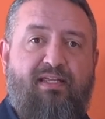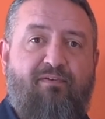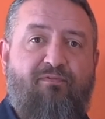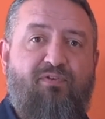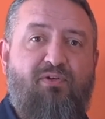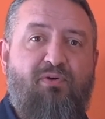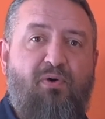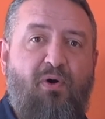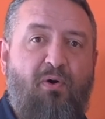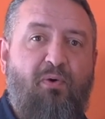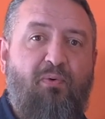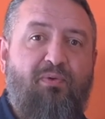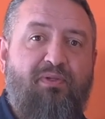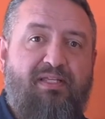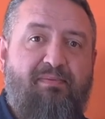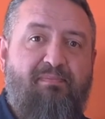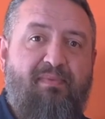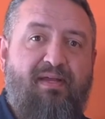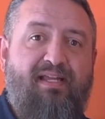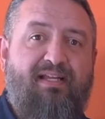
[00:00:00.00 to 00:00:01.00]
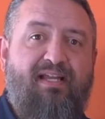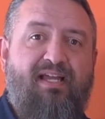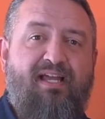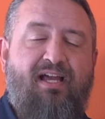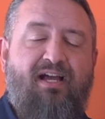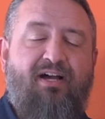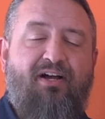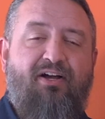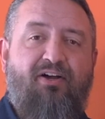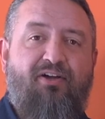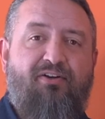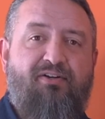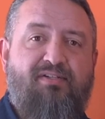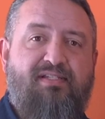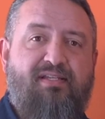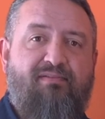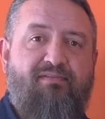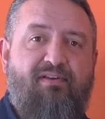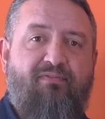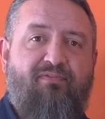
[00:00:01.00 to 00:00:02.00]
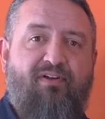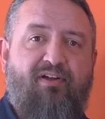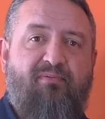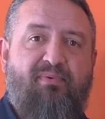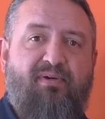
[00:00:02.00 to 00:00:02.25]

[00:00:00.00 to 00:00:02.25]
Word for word: If you only make 175